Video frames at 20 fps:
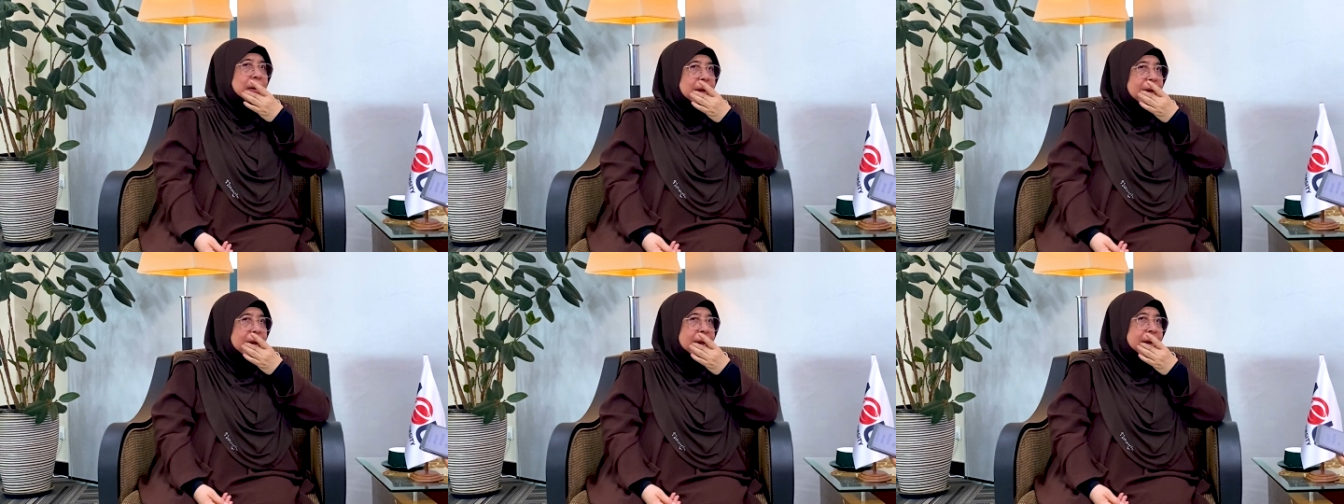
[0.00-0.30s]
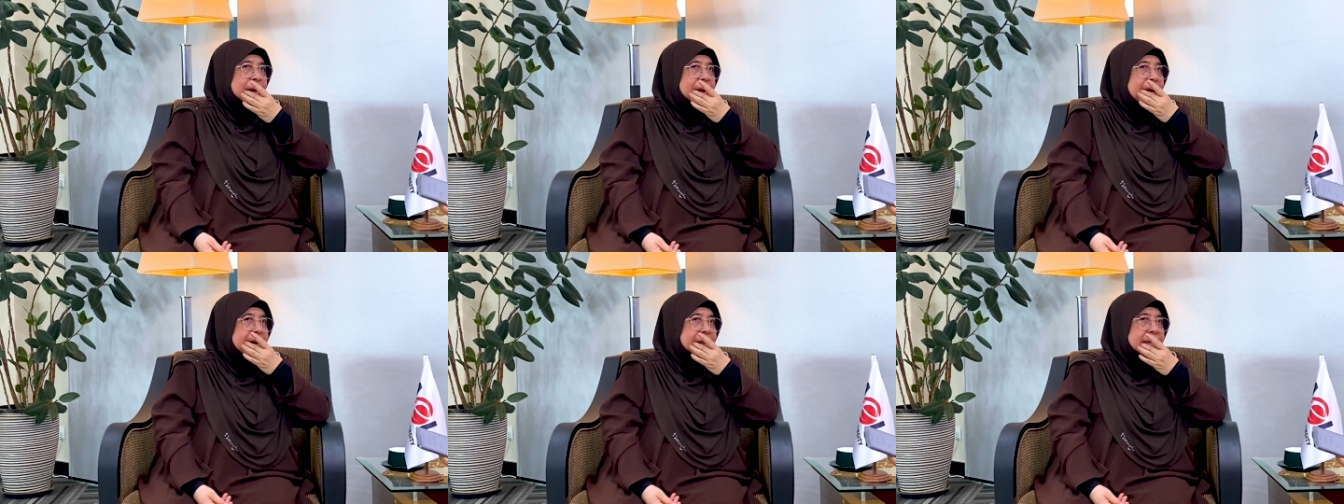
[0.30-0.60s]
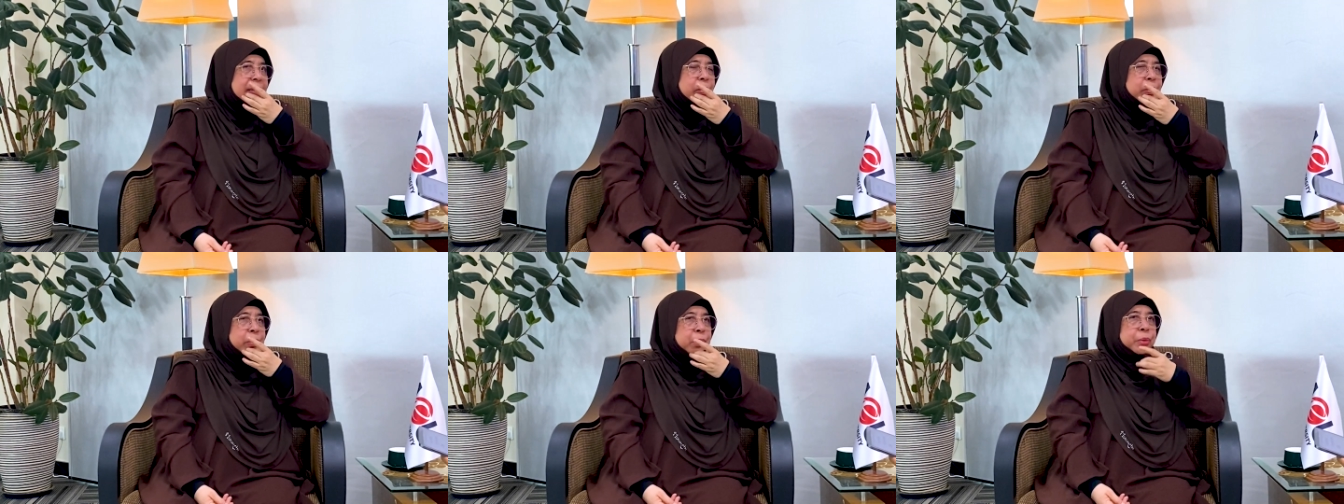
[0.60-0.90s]
And
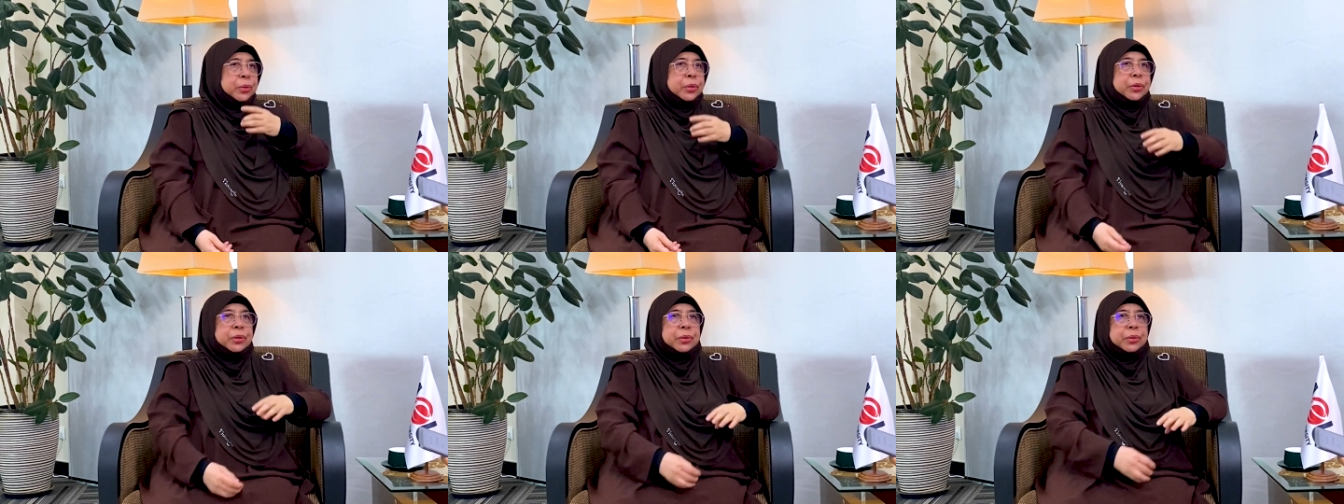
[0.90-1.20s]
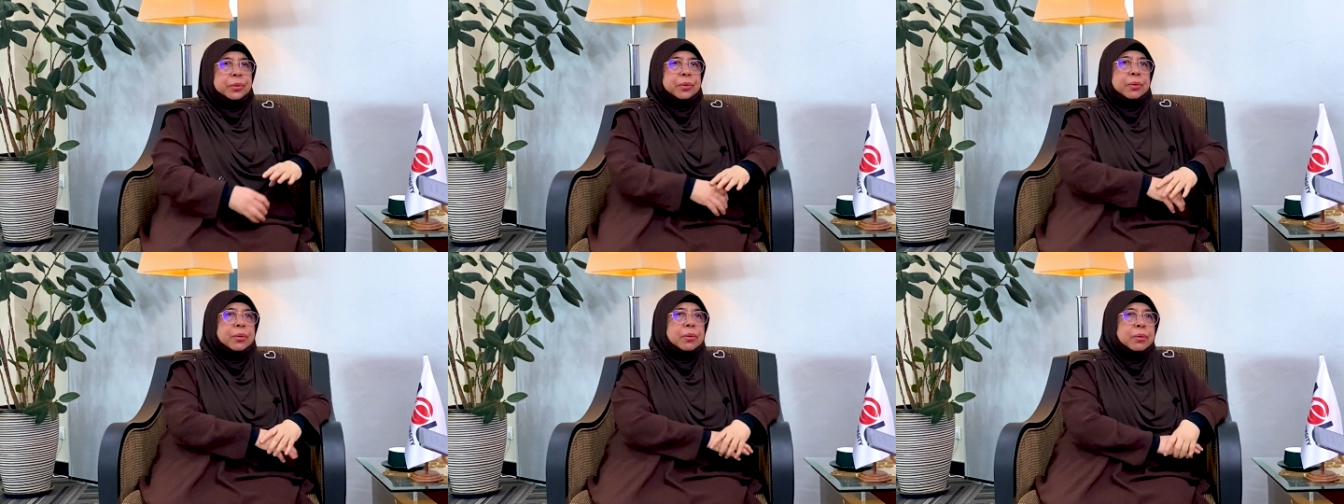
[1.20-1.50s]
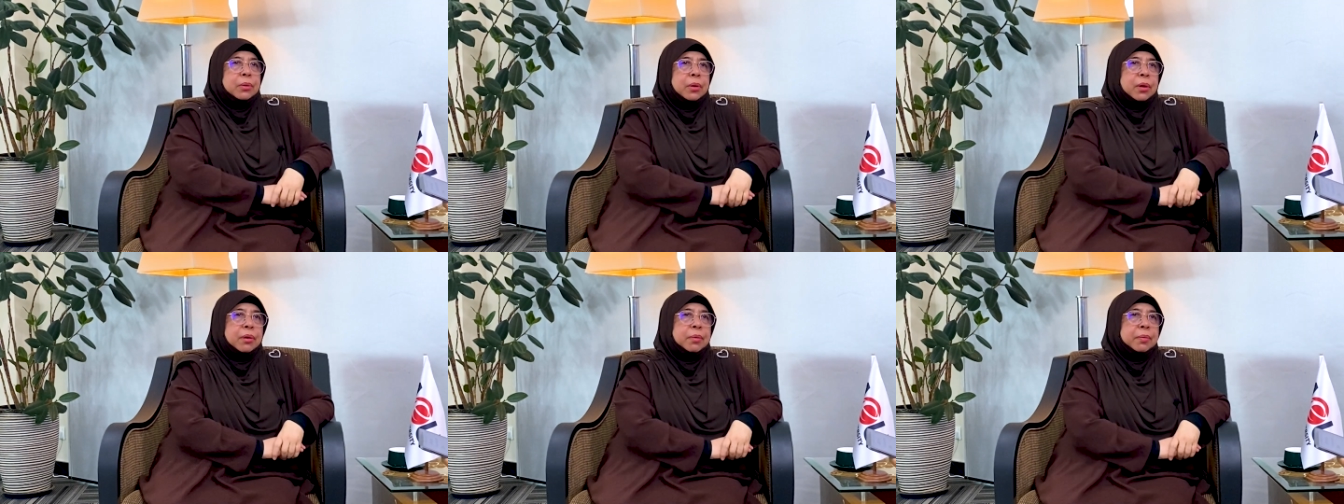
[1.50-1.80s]
that's also the
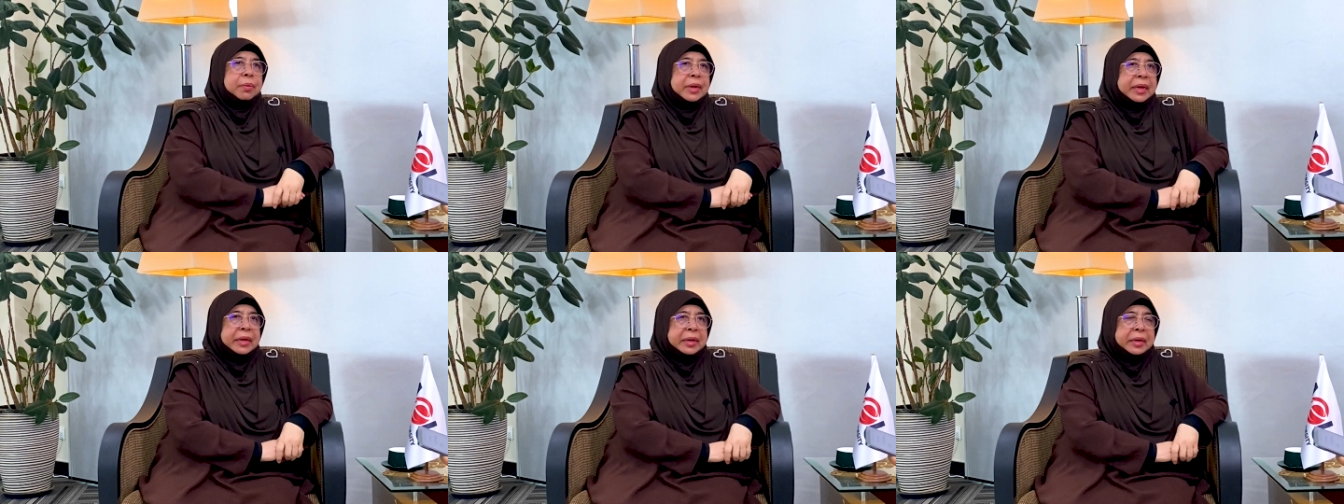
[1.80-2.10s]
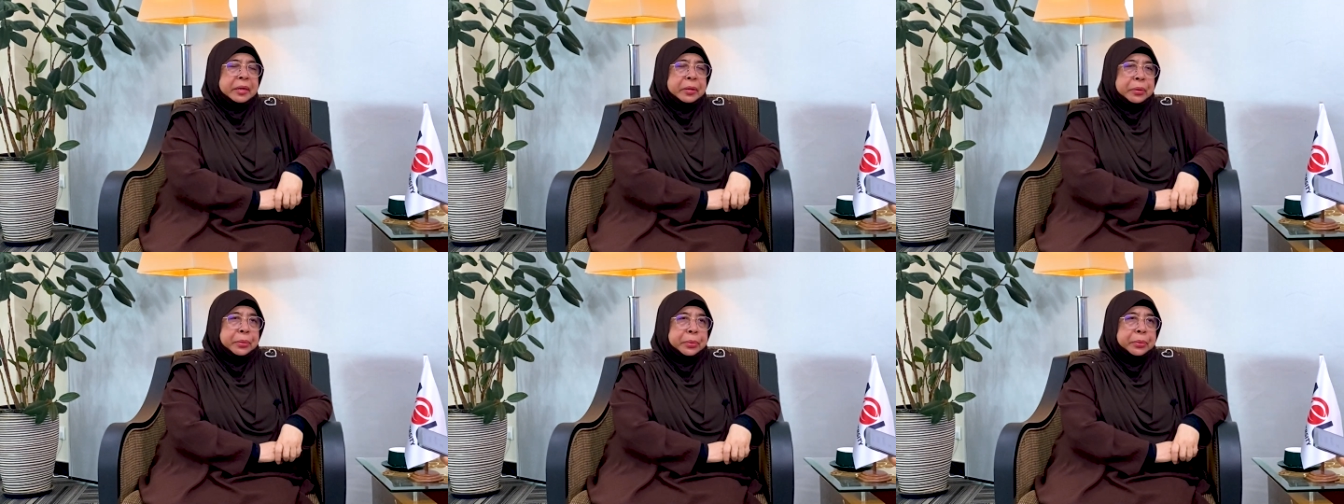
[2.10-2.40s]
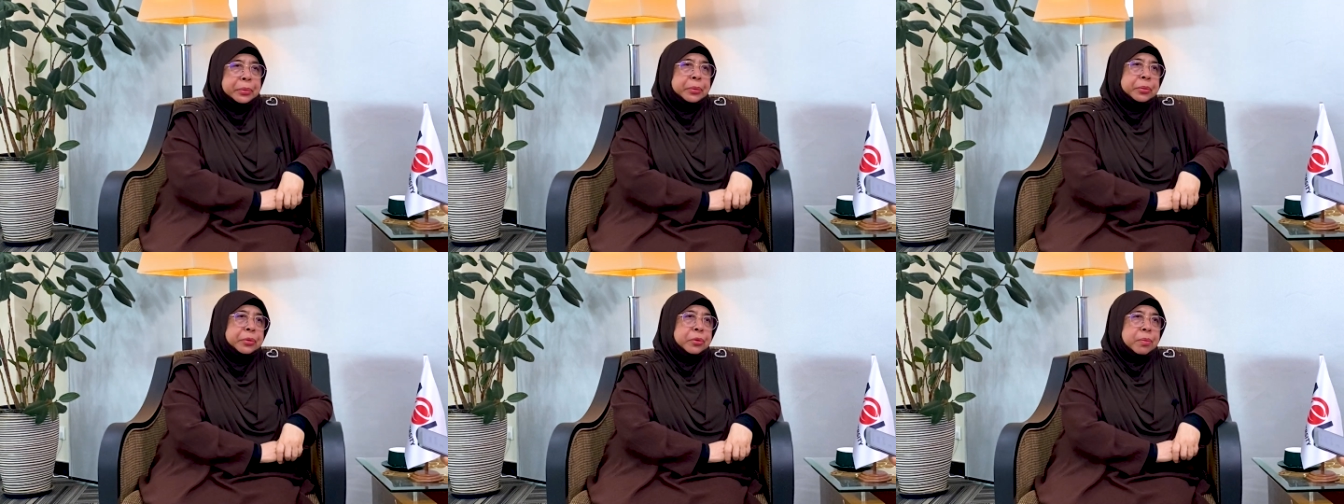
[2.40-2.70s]
role of
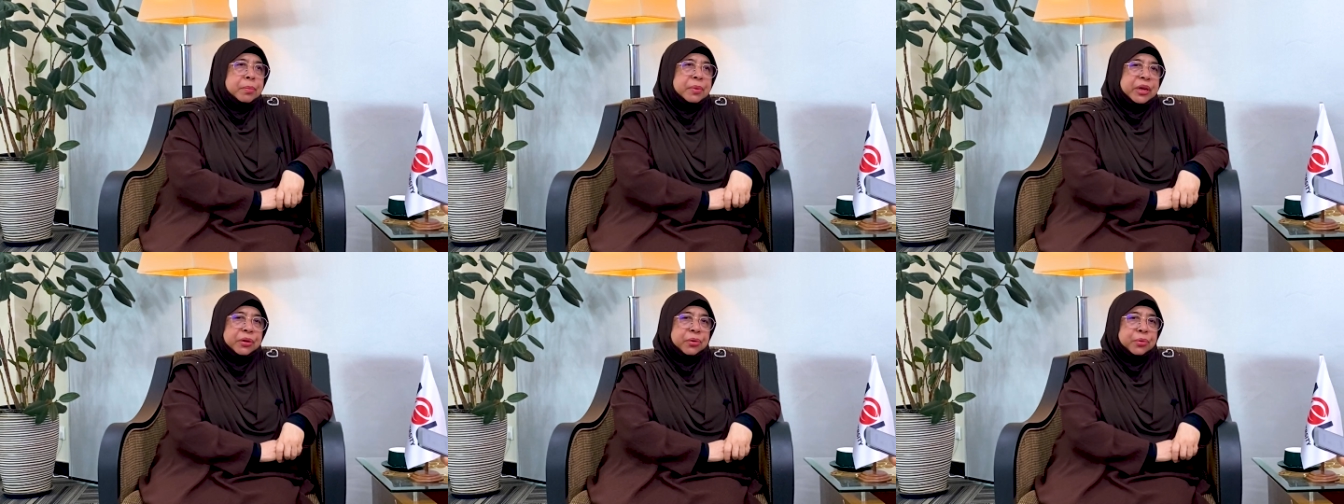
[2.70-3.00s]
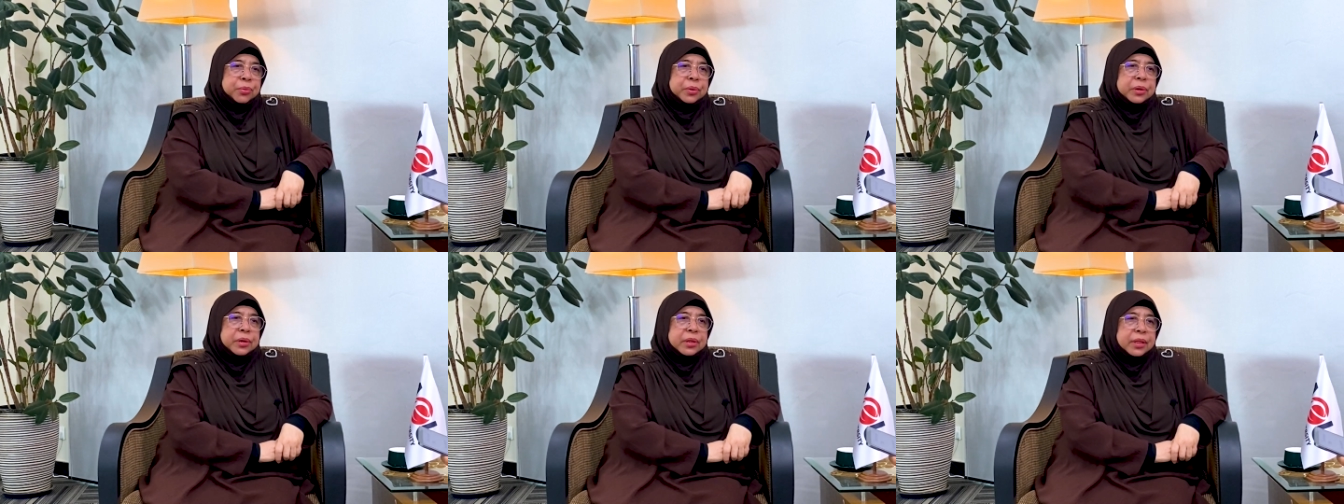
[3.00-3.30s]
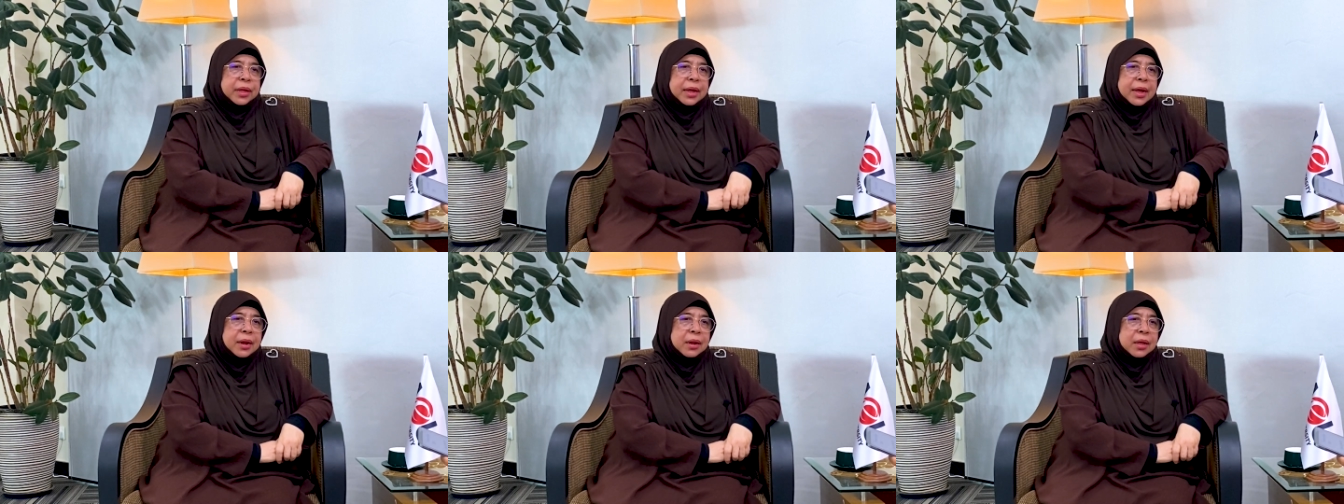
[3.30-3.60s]
AeU, to make sure
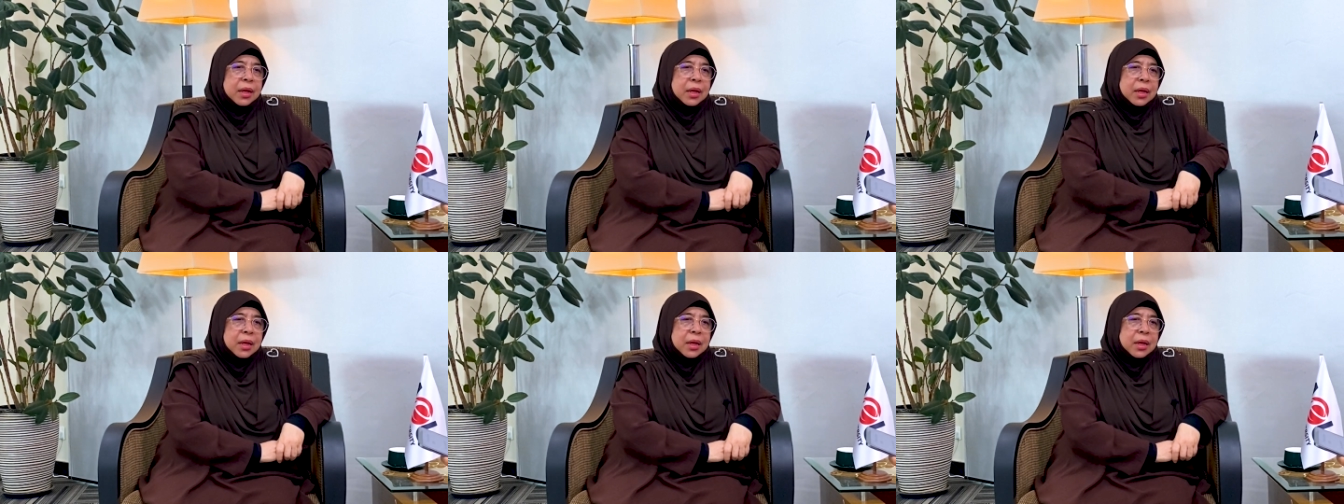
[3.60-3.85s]
that